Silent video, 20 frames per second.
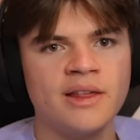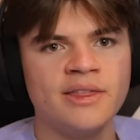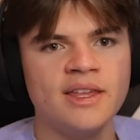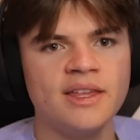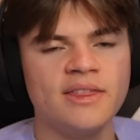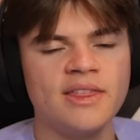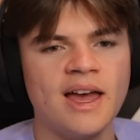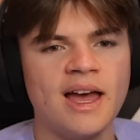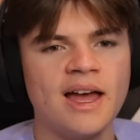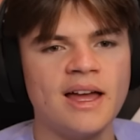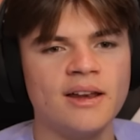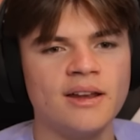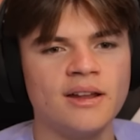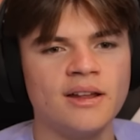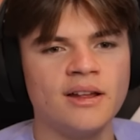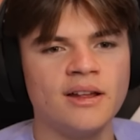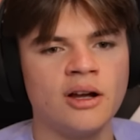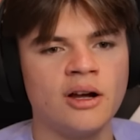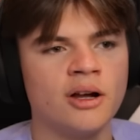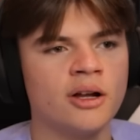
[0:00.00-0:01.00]
I think that
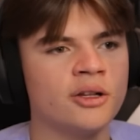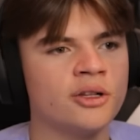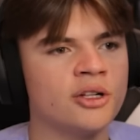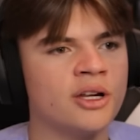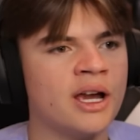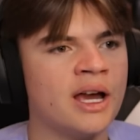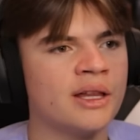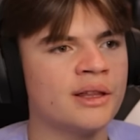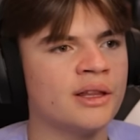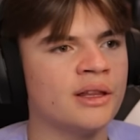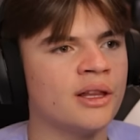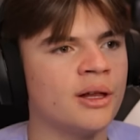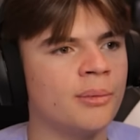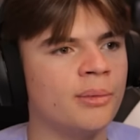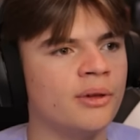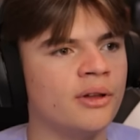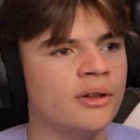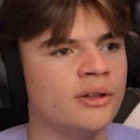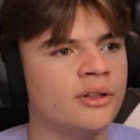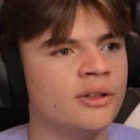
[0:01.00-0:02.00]
contrast is
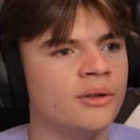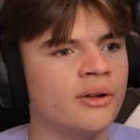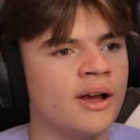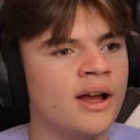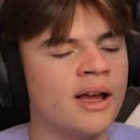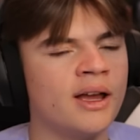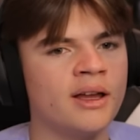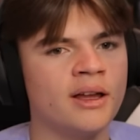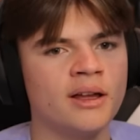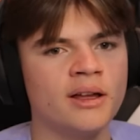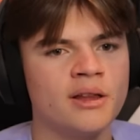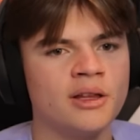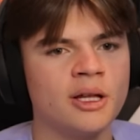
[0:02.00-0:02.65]
up a little too high.